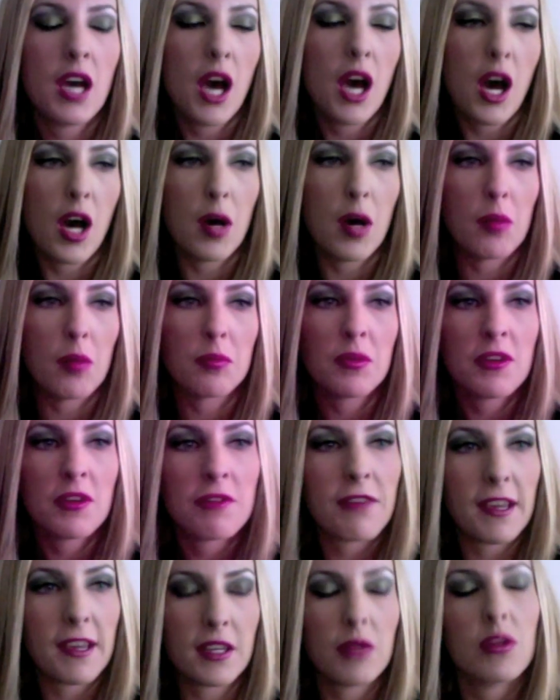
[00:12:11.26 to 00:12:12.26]

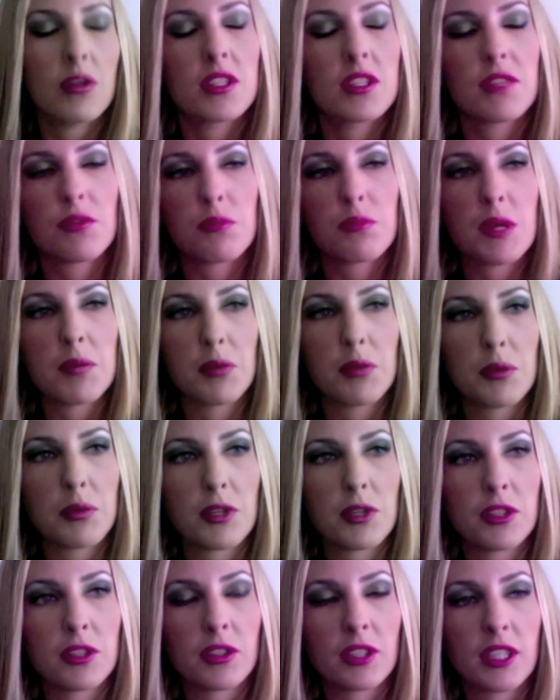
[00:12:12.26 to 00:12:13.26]
Find out what different people put
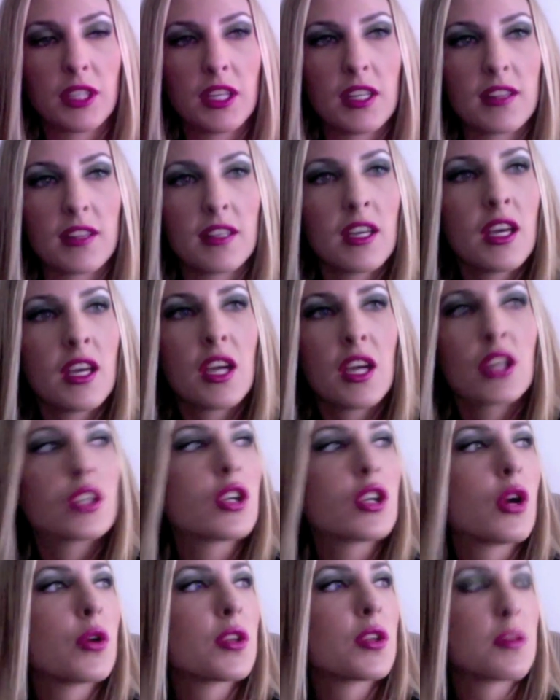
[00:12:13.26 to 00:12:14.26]
in their kit.
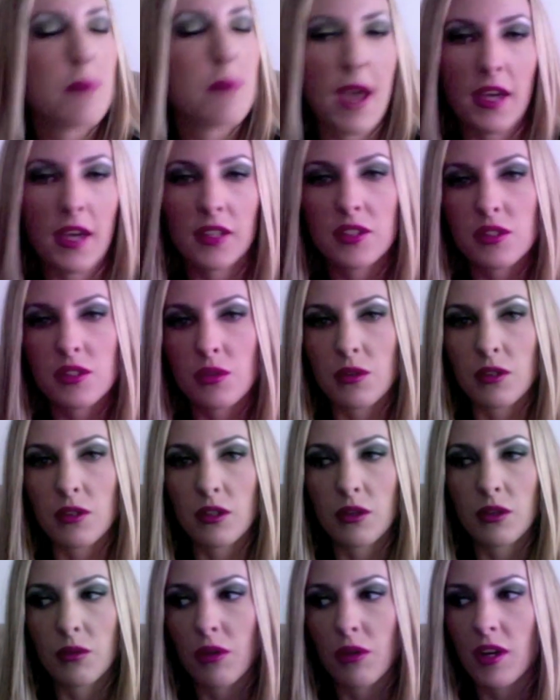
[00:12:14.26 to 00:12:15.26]
Go to the Mac store
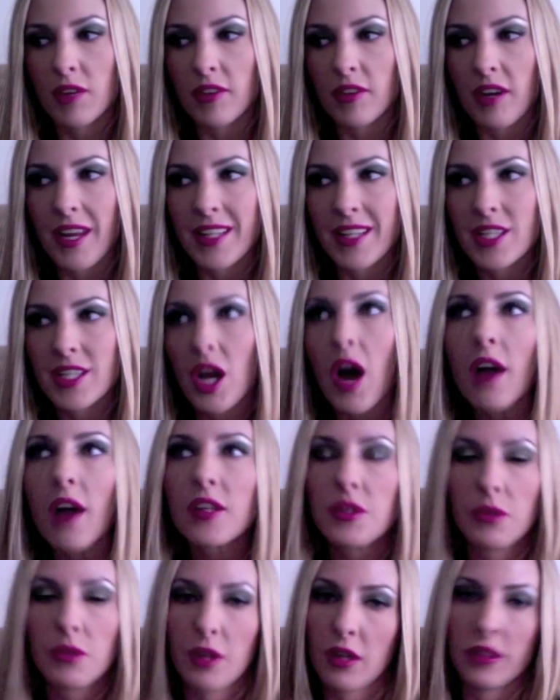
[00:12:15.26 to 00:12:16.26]
or wherever and talk
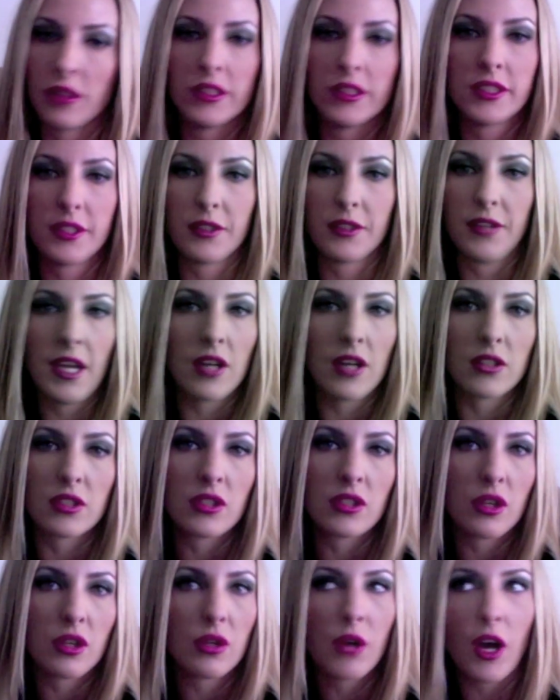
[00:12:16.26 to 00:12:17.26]
to an artist there. They are
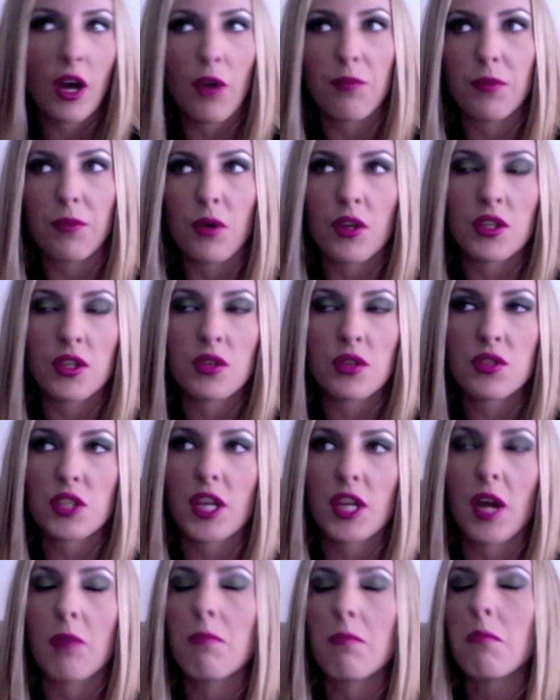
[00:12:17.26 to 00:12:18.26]
so helpful and usually
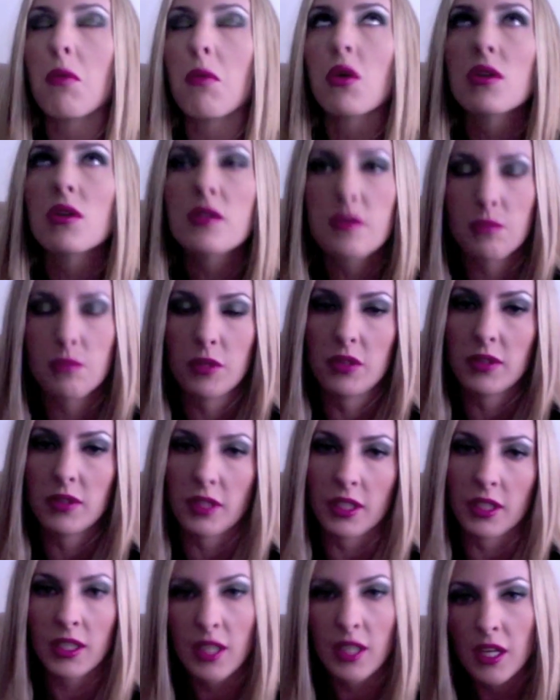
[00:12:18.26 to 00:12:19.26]
are more than
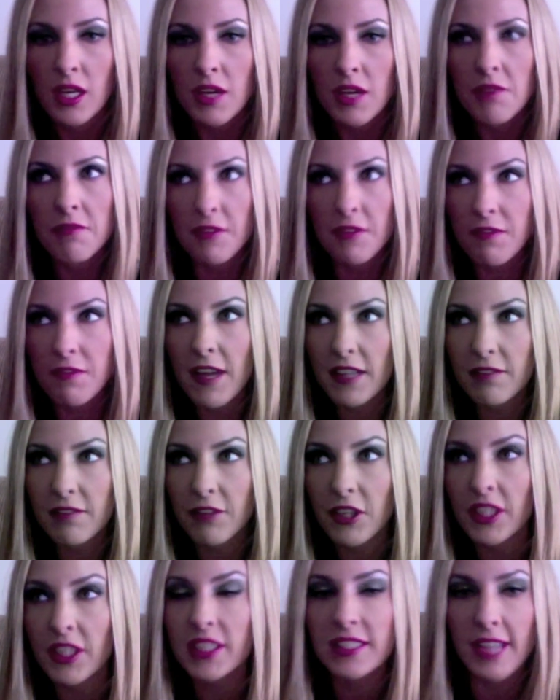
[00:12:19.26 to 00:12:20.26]
willing, in fact,
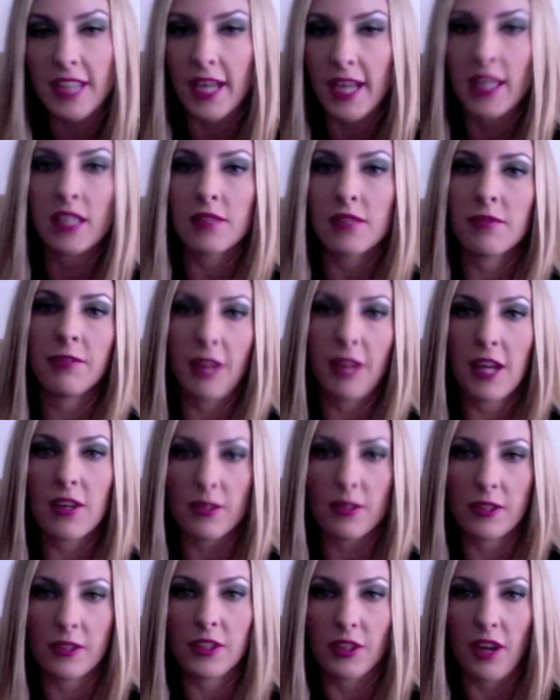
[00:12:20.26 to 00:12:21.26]
very excited and flattered
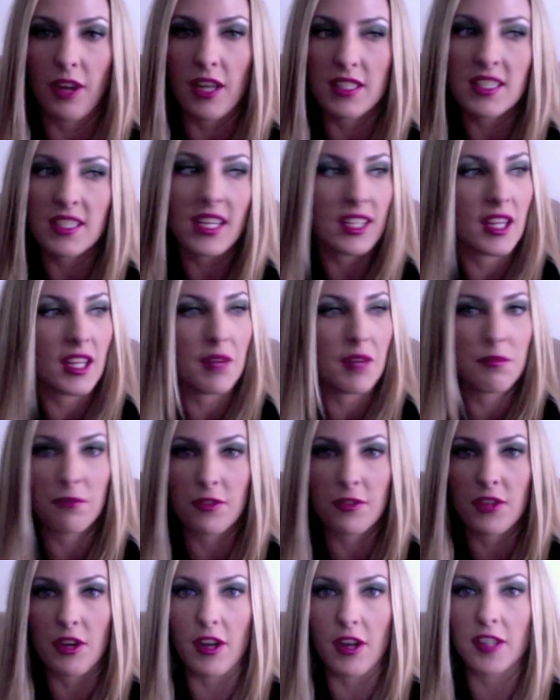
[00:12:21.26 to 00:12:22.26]
that you're asking them for
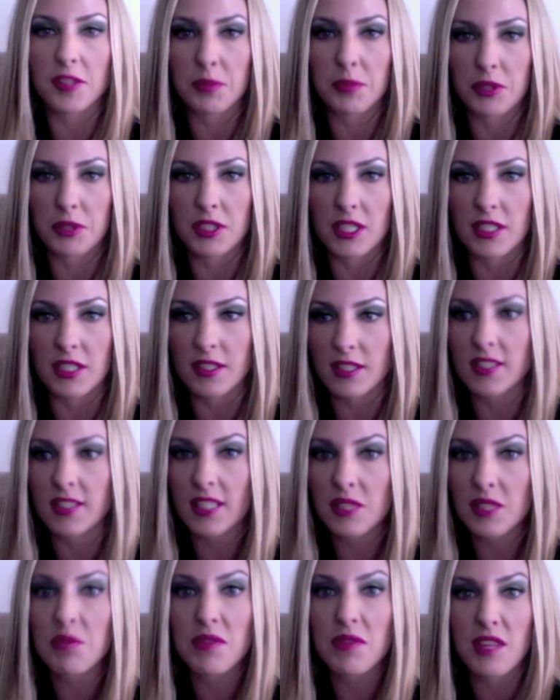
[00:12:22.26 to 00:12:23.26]
their expertise, because
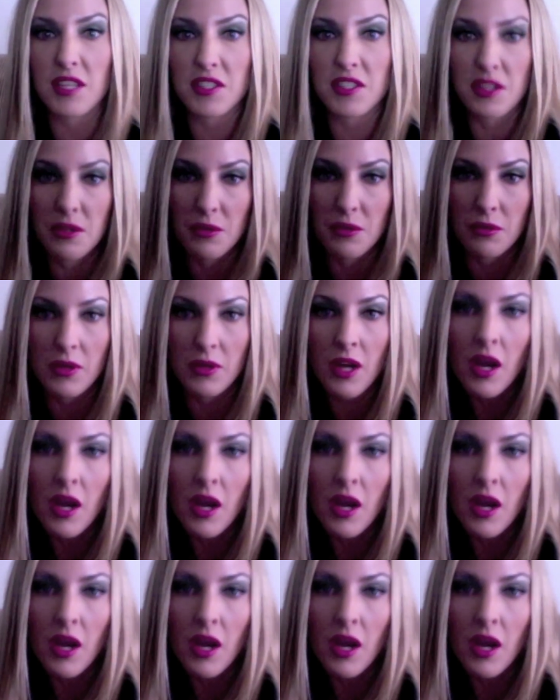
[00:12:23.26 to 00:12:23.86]
that's what they do.